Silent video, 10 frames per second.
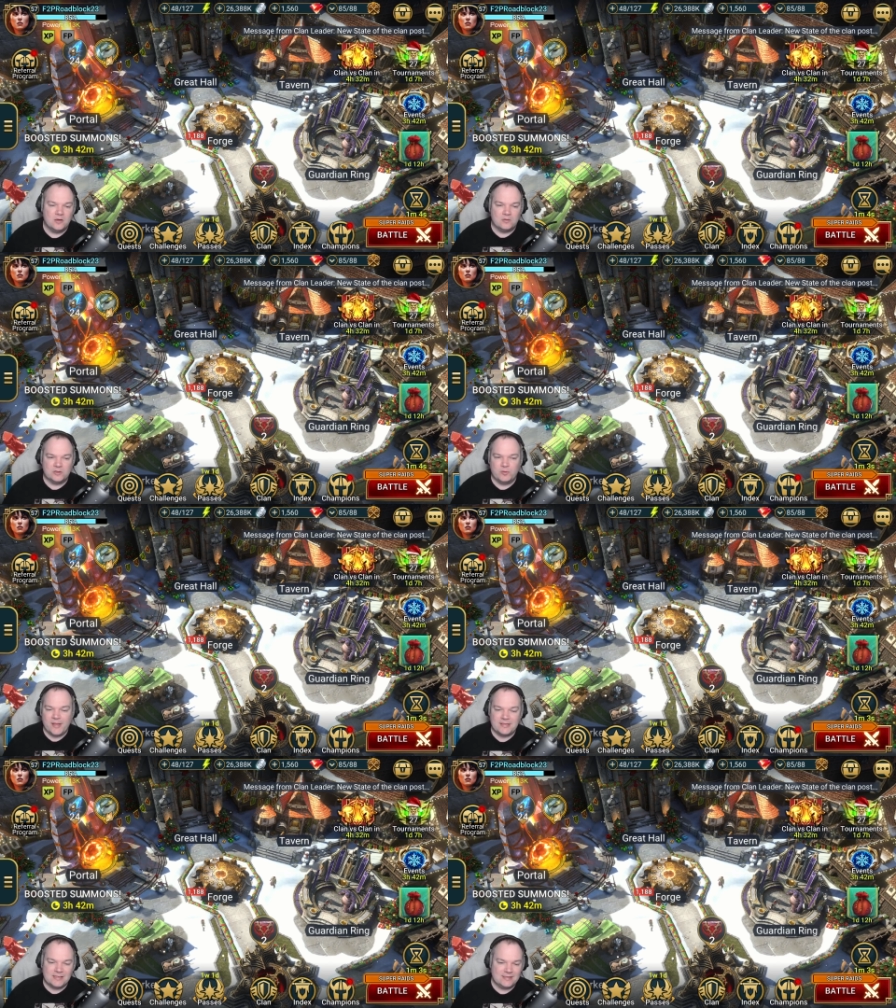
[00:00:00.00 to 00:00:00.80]
because we
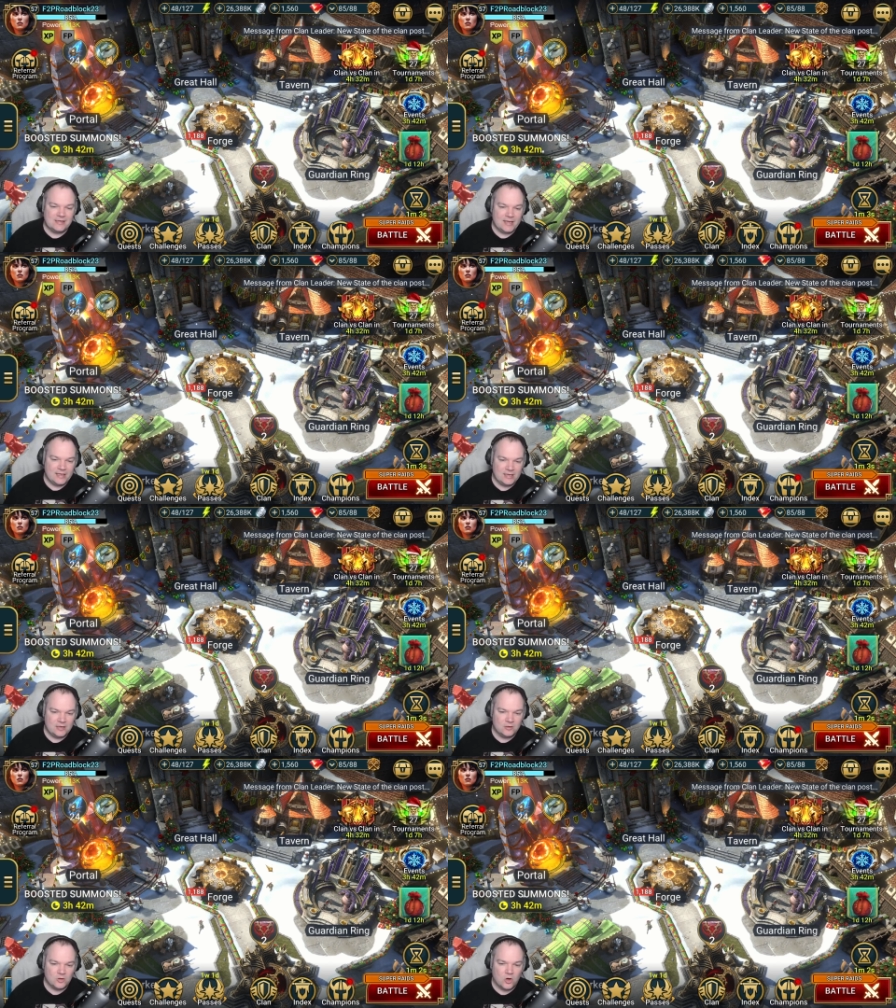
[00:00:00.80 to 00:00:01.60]
didn't
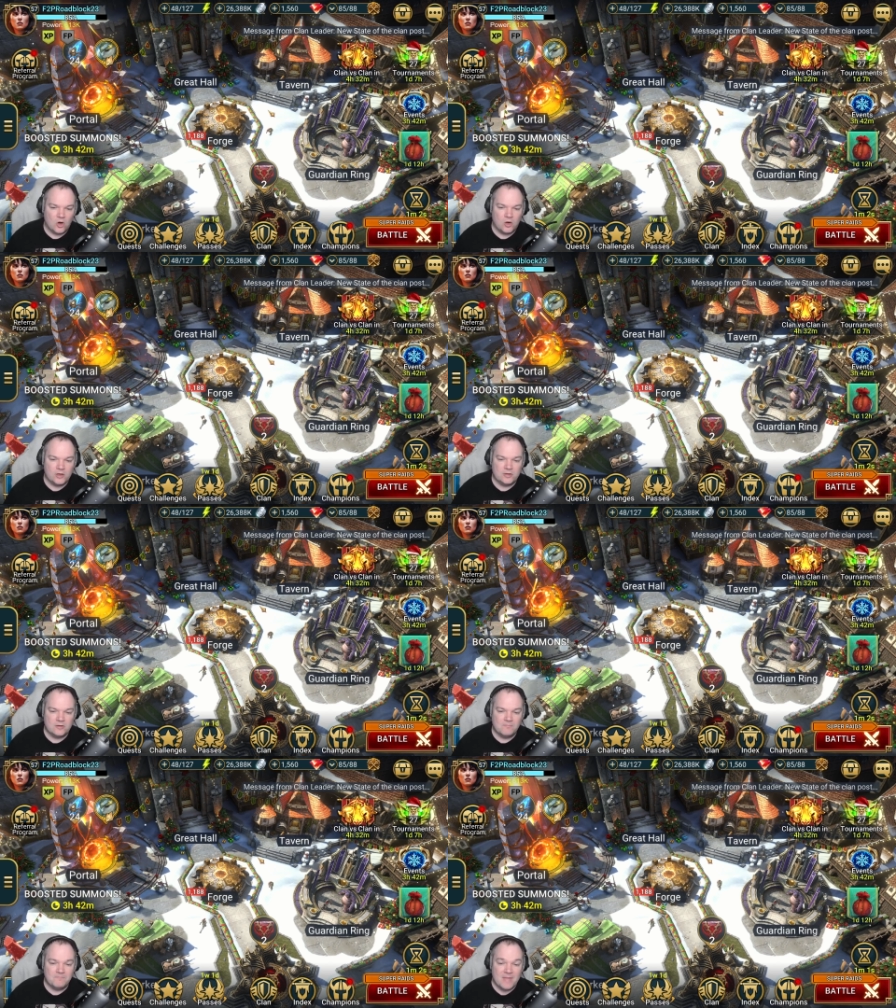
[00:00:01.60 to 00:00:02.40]
hit on
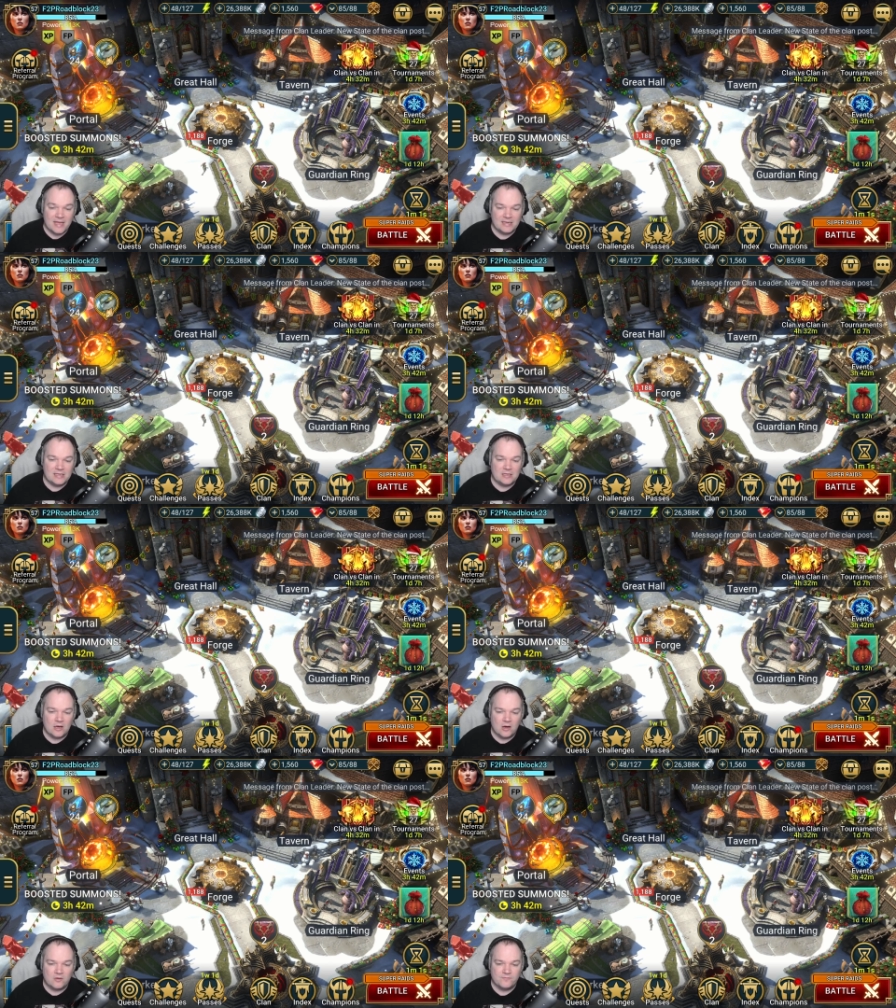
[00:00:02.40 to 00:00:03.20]
many
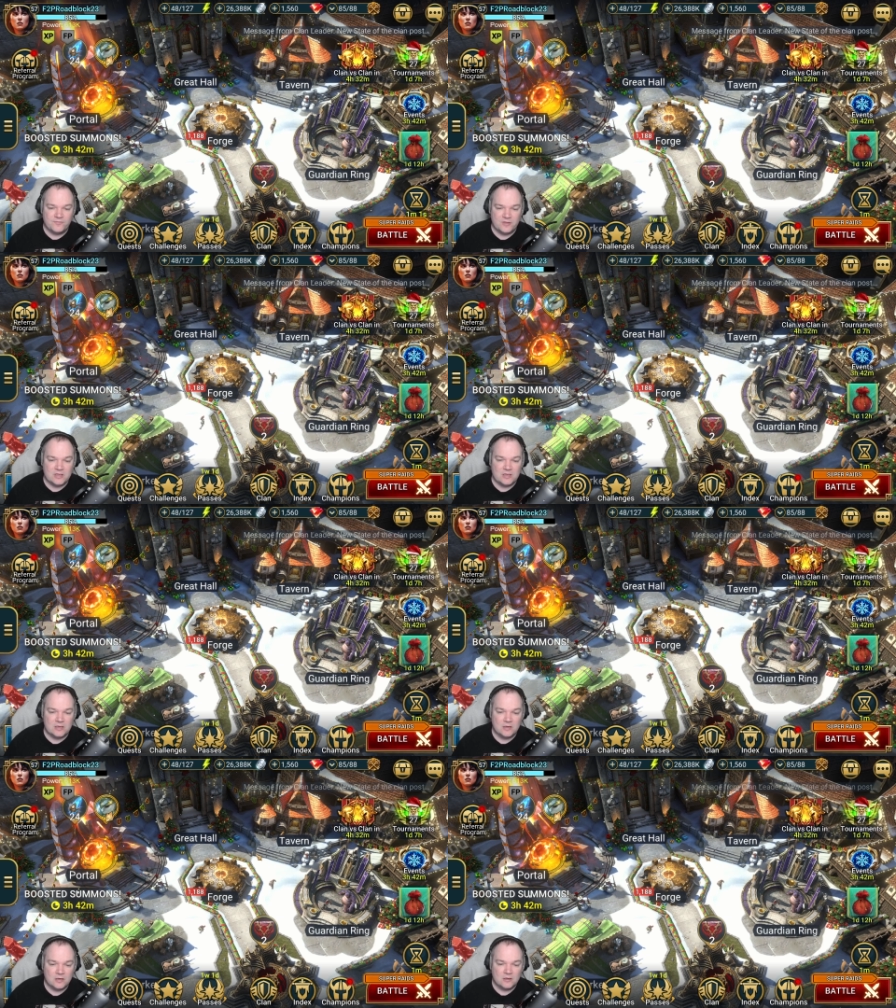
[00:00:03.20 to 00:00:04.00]
of
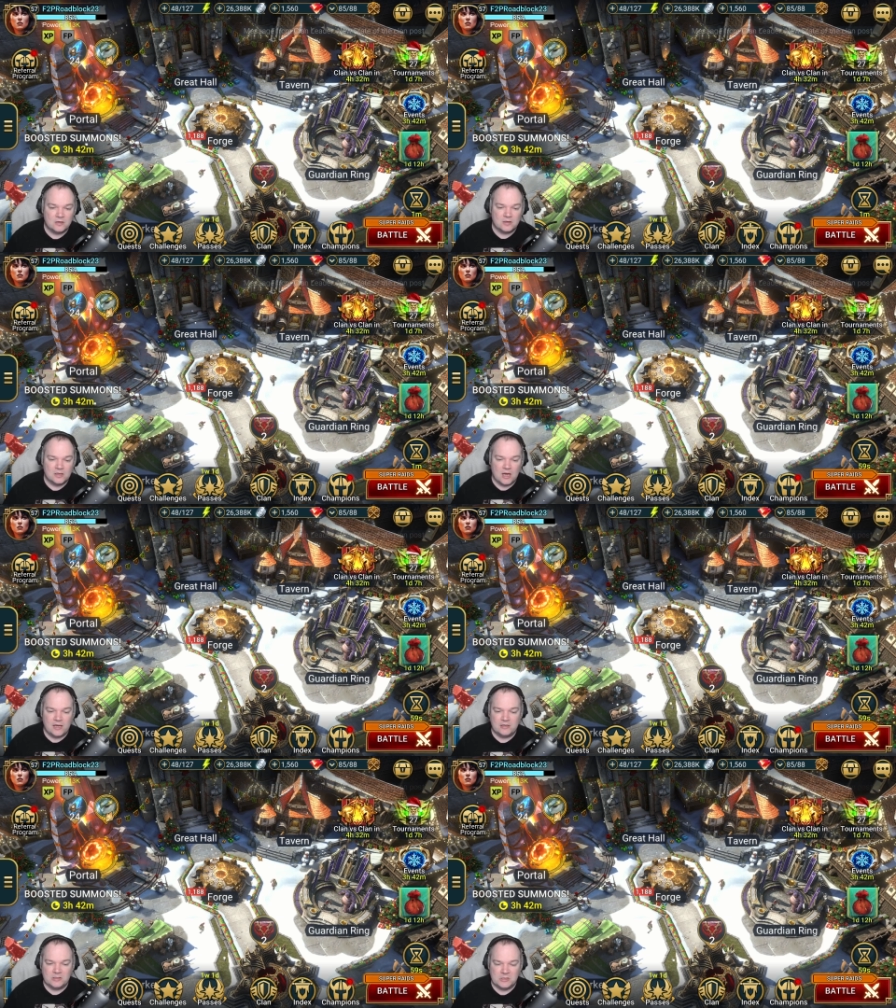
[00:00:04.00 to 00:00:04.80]
the
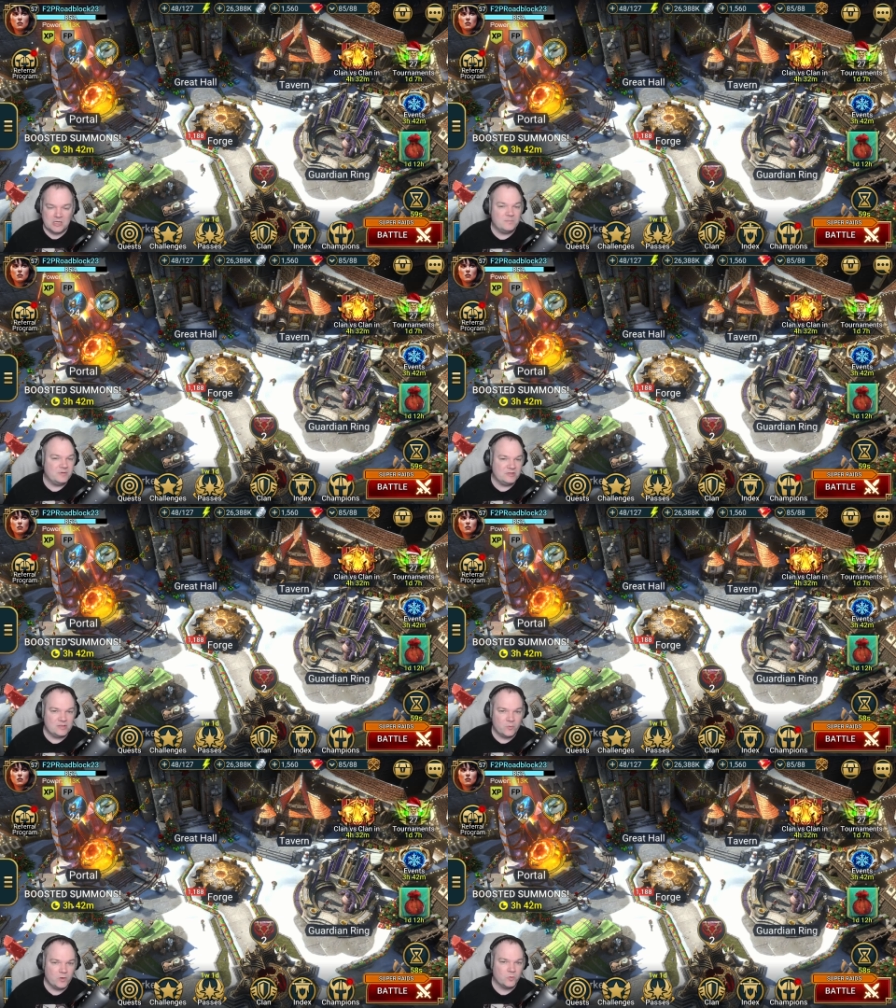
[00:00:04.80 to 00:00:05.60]
kind of champions
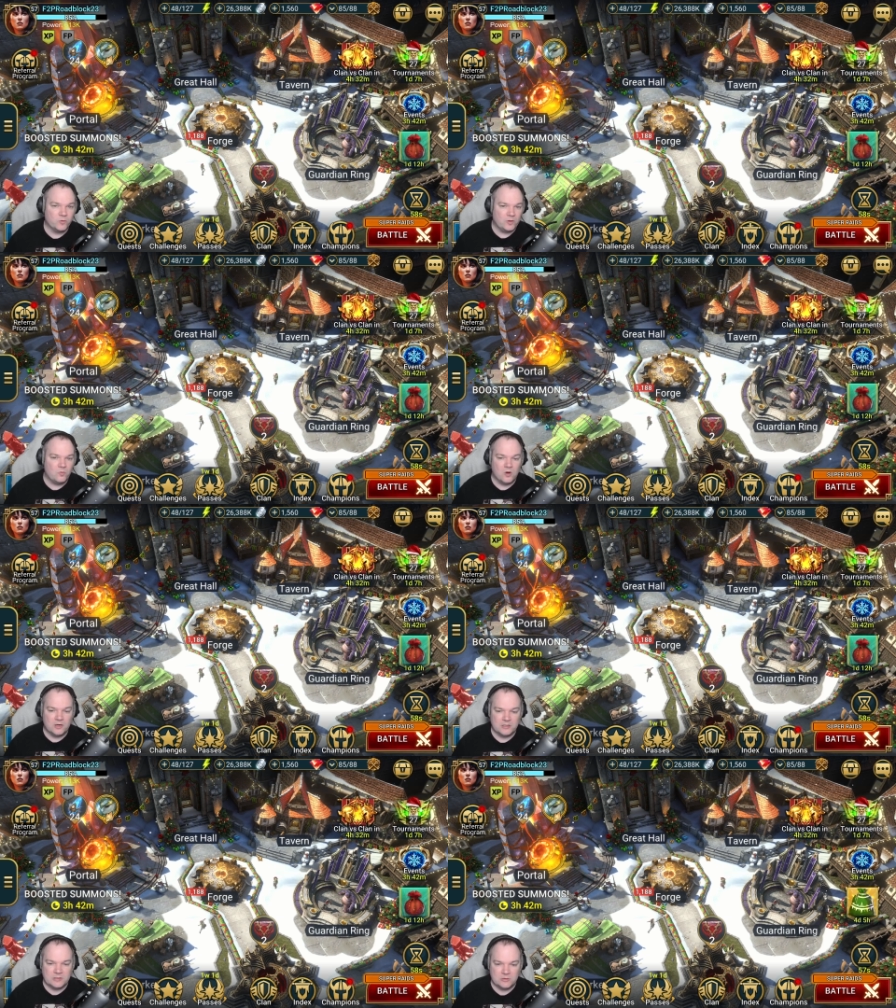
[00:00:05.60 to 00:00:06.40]
that we really
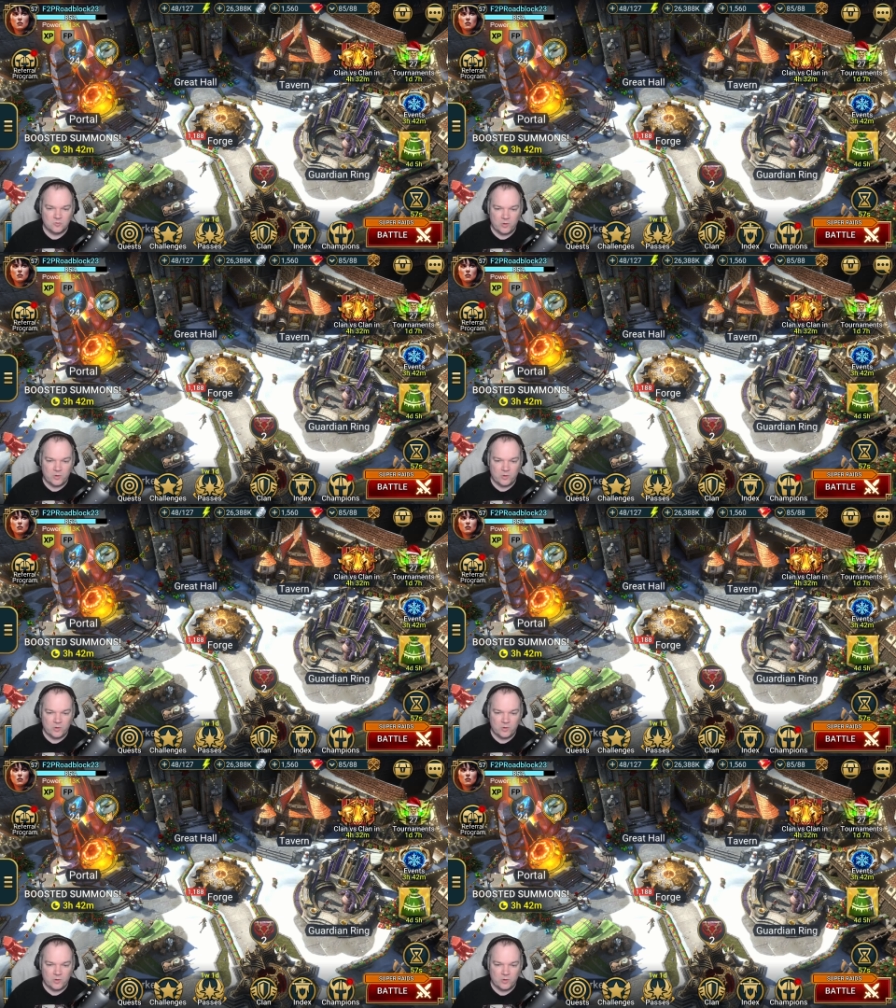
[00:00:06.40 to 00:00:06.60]
wanted to.